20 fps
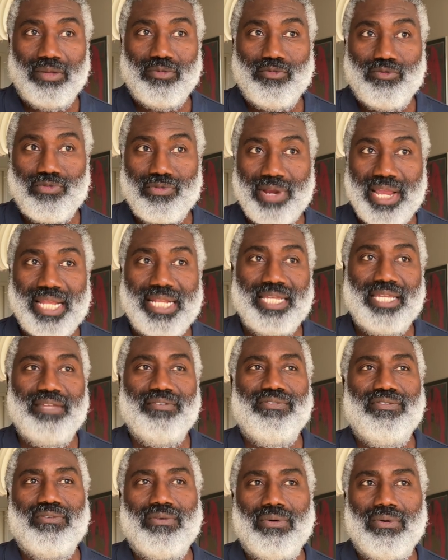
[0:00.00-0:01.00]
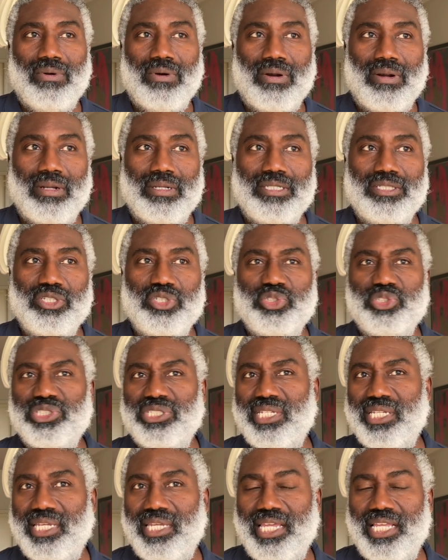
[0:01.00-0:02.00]
ready for,
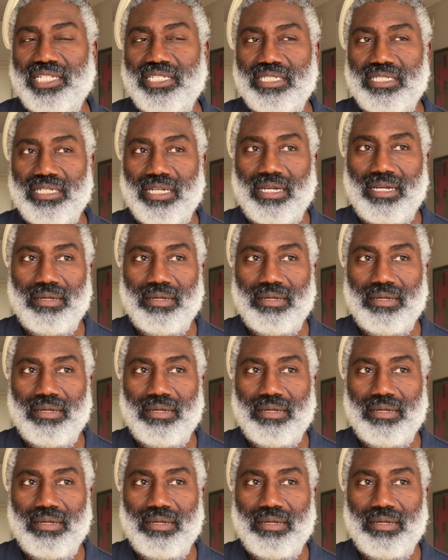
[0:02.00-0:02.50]
usually it's,